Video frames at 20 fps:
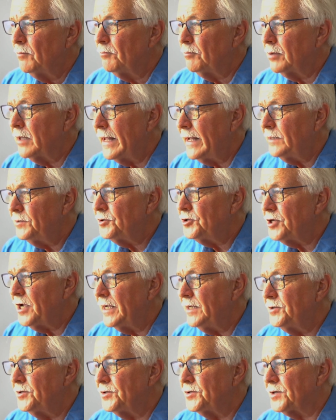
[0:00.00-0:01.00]
Planned
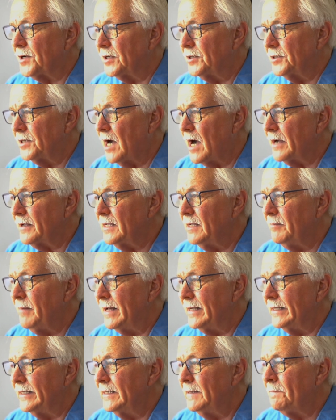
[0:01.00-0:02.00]
changes are
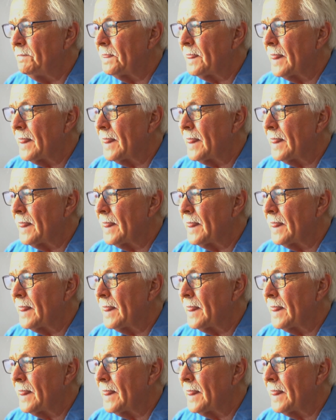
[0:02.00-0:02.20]
documented,